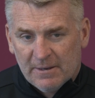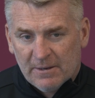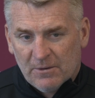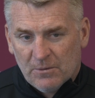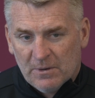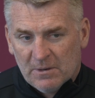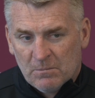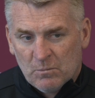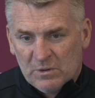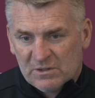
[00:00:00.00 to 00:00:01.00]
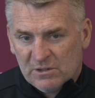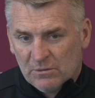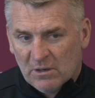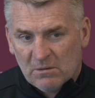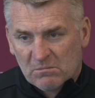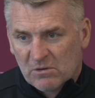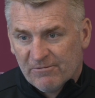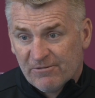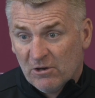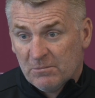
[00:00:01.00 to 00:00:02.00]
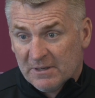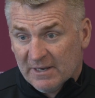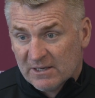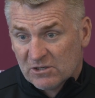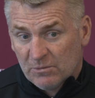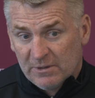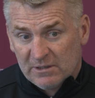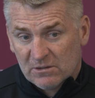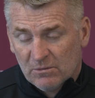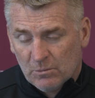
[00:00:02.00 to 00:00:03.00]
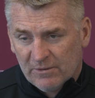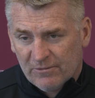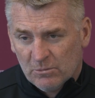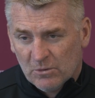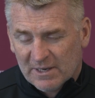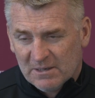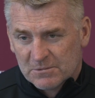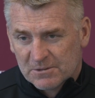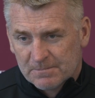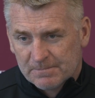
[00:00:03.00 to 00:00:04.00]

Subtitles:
you know, we're still not confirmed in there, so we need to go and win a few more games.